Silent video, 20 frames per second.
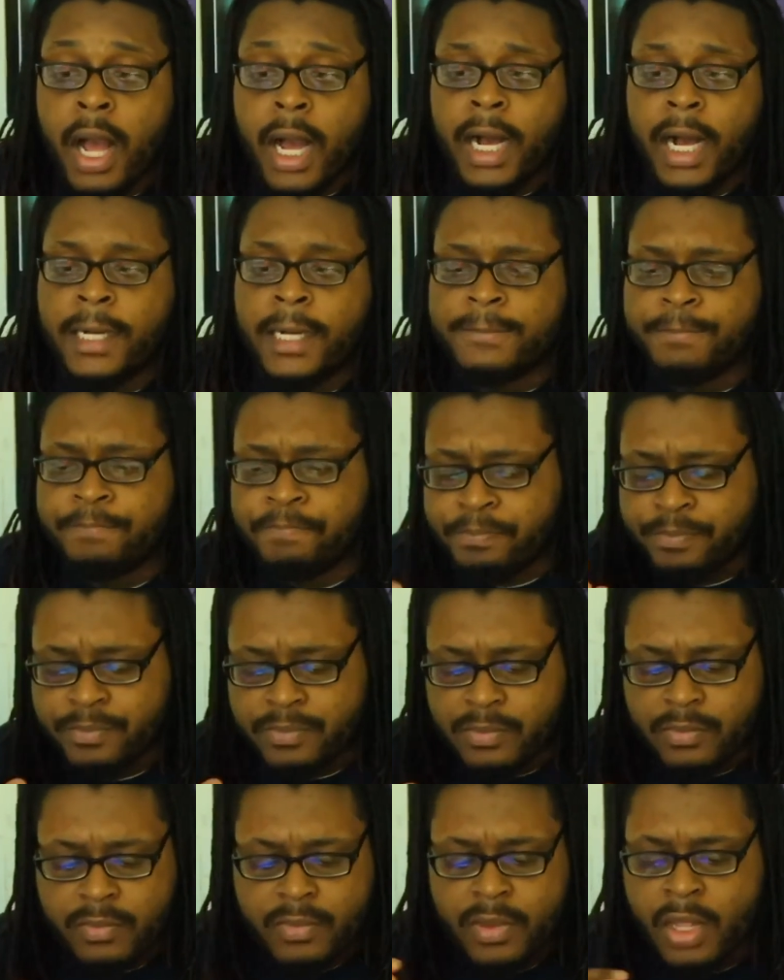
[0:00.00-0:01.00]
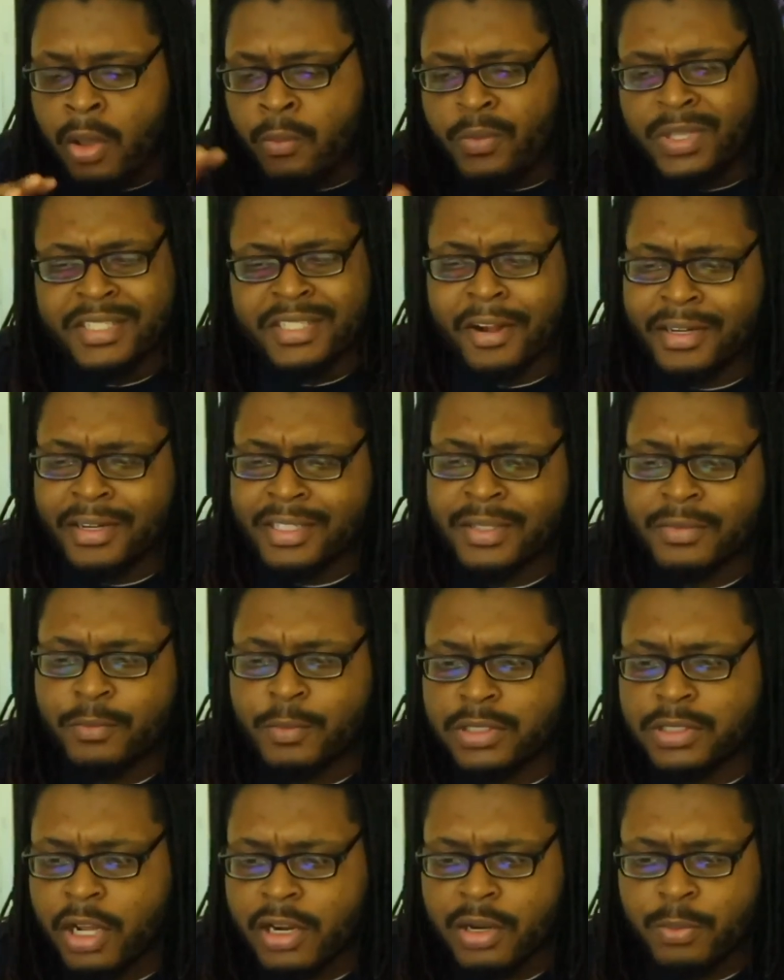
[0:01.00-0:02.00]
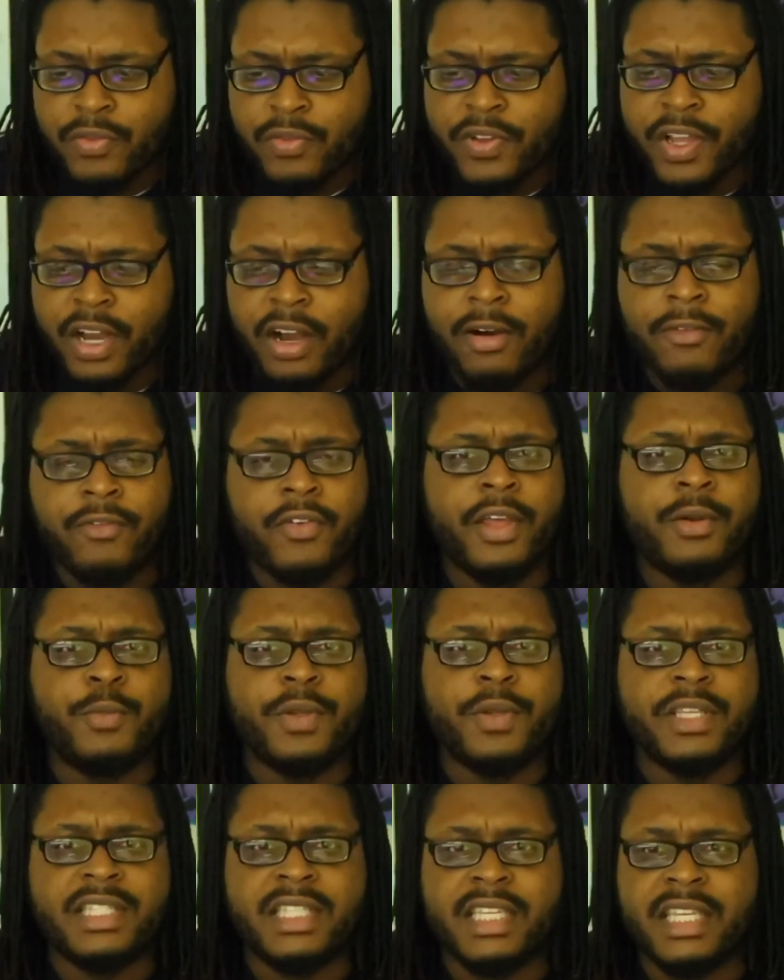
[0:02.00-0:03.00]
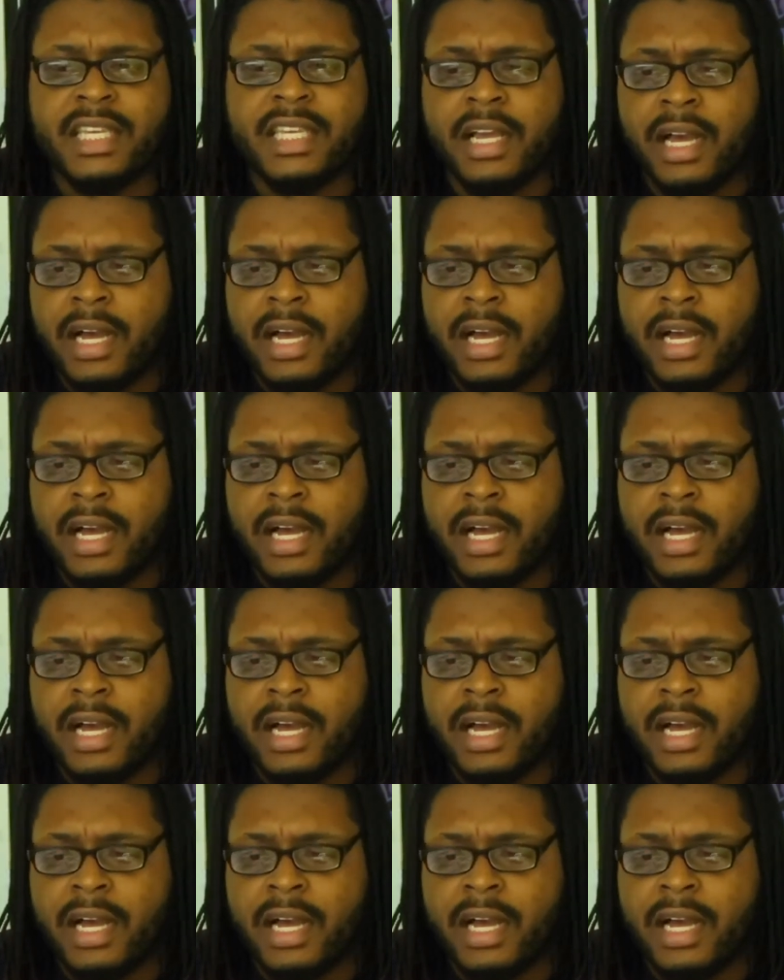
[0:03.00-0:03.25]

We start the movie off and we see